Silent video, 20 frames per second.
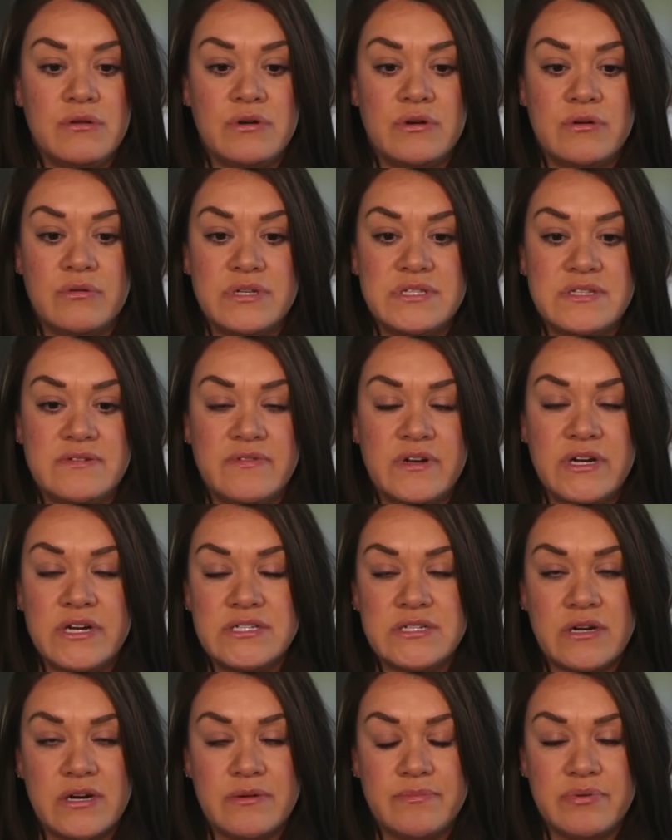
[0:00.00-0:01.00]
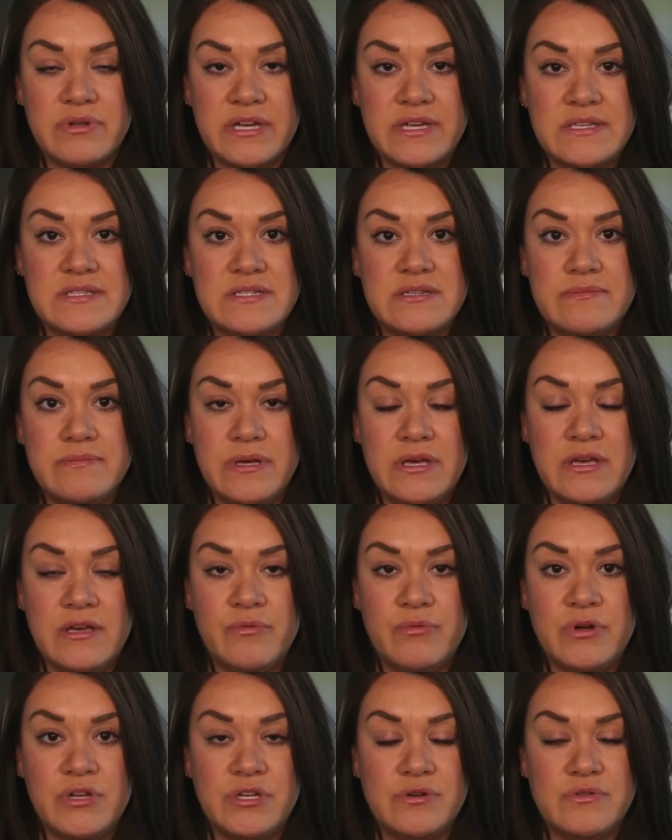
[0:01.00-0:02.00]
It's a very dark place to be
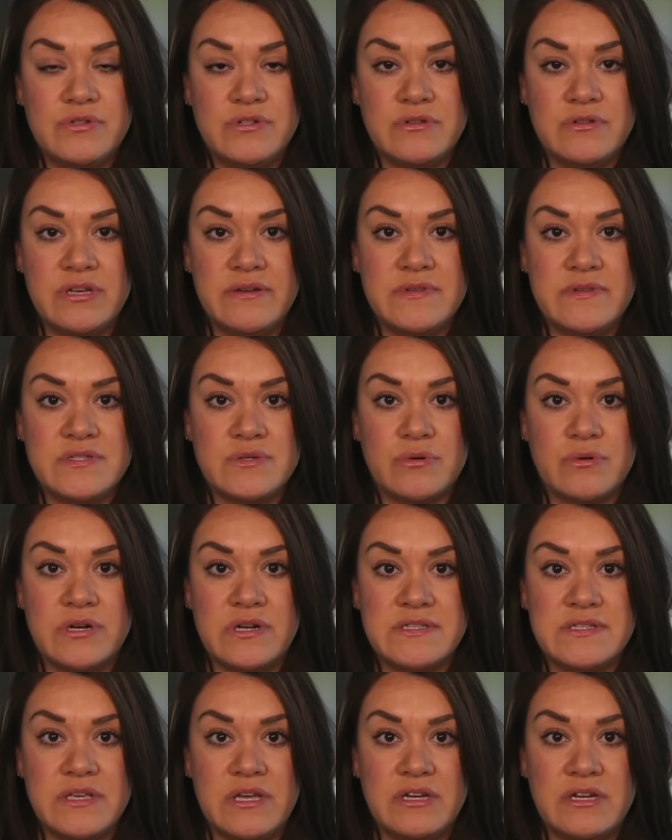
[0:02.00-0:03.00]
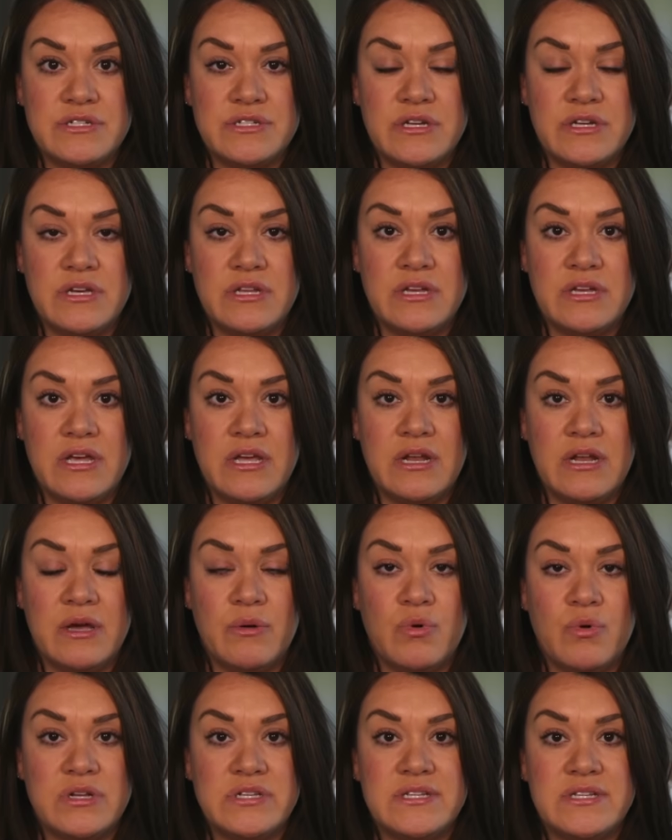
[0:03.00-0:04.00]
when you do leave this organization, and I
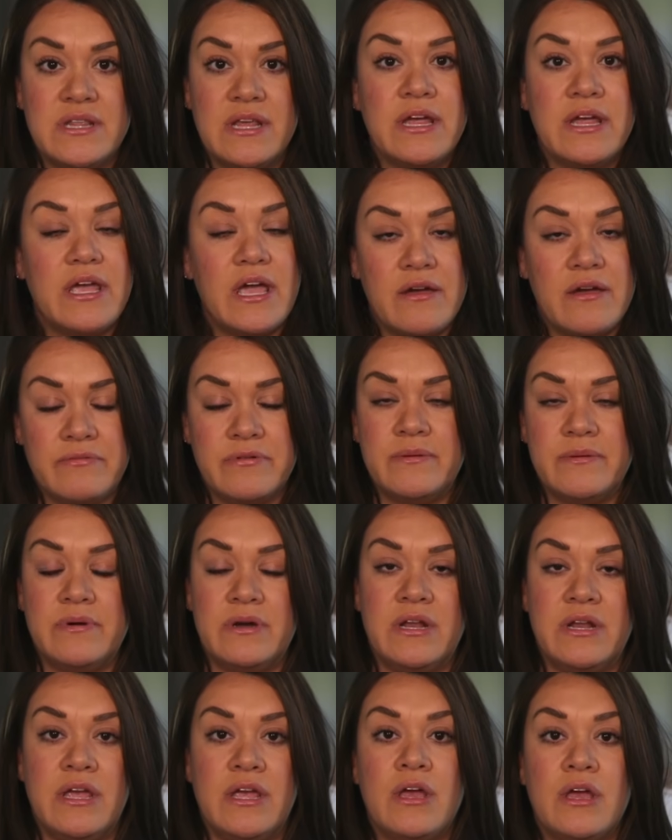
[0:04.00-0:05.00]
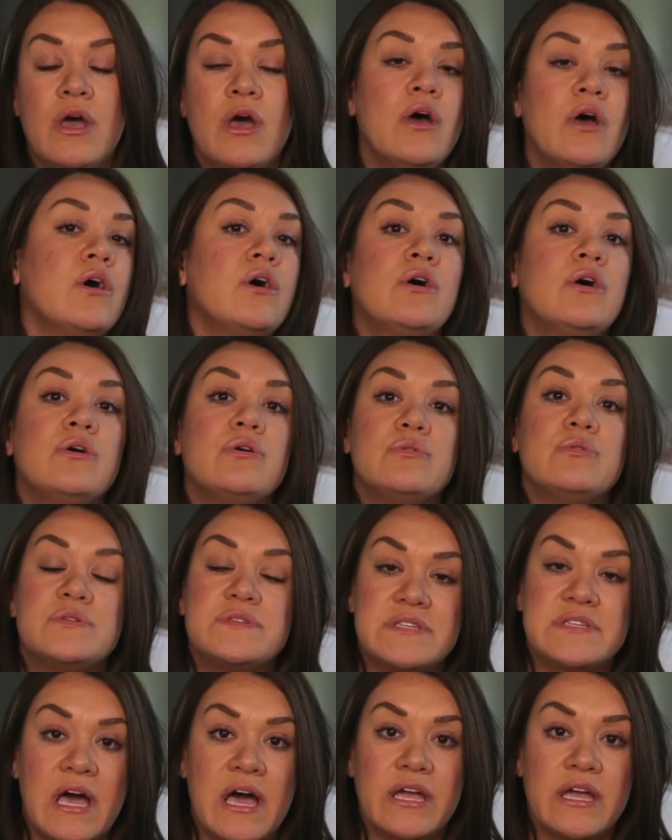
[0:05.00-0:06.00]
want to thank everybody who
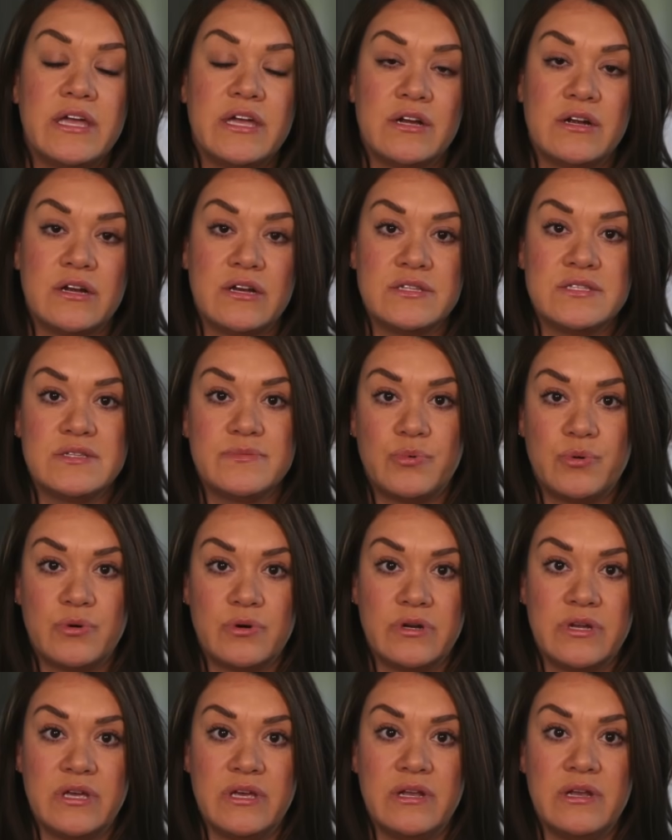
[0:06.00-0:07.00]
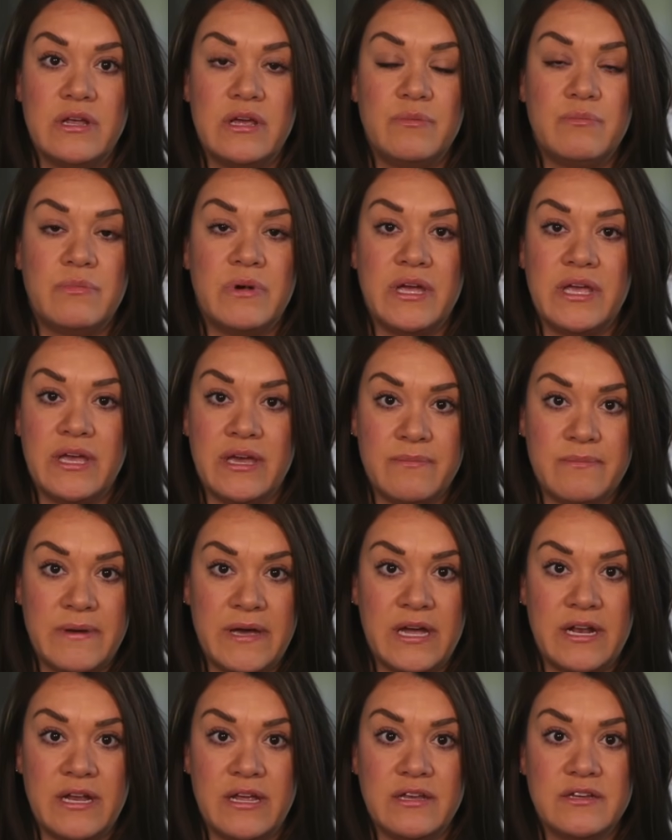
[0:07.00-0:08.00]
sat here and supported my Aunt
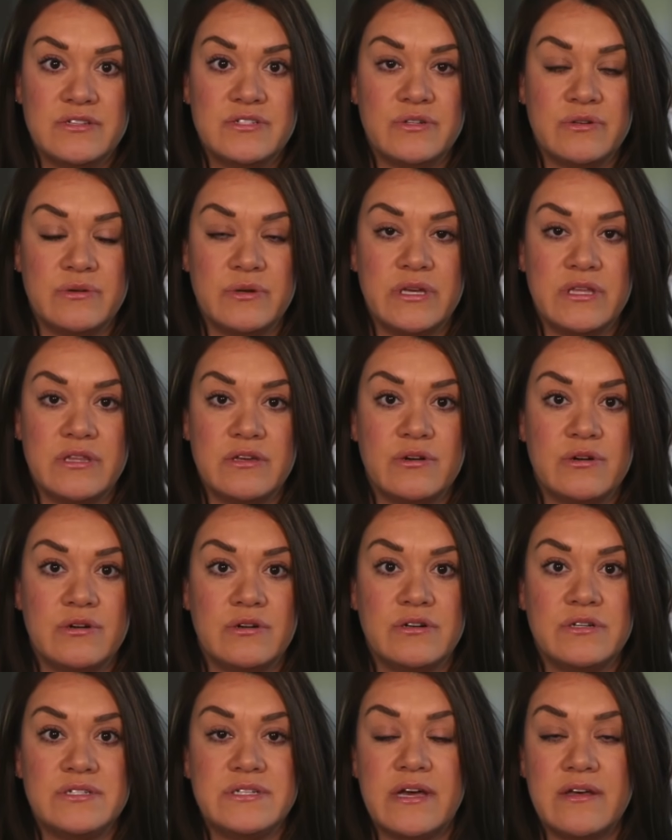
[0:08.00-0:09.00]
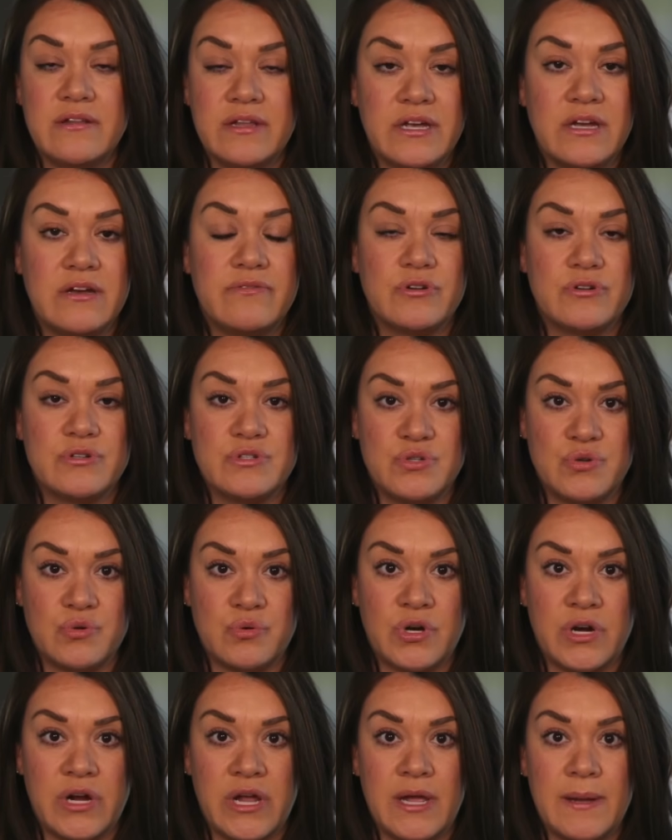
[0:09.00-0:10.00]
Patty during her telling of her
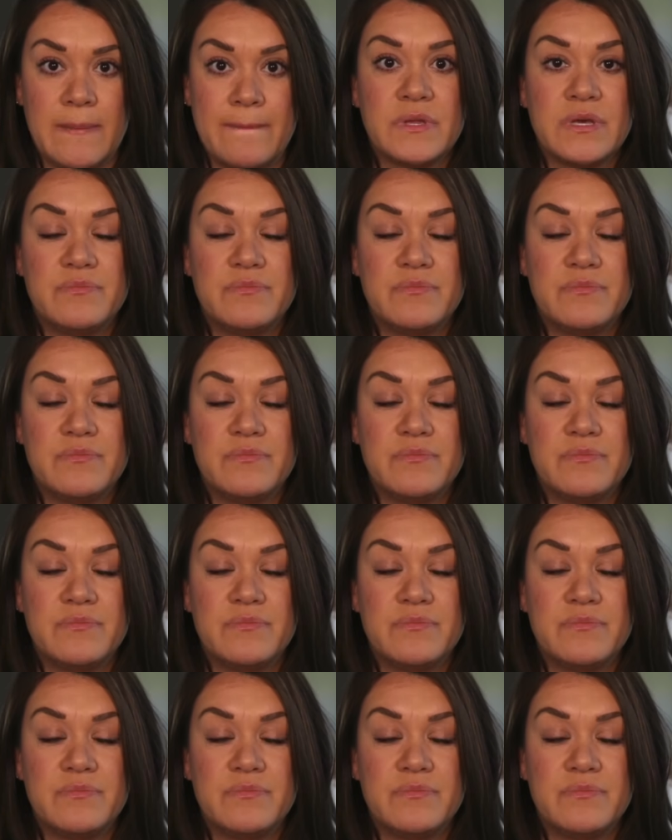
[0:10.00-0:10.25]
story.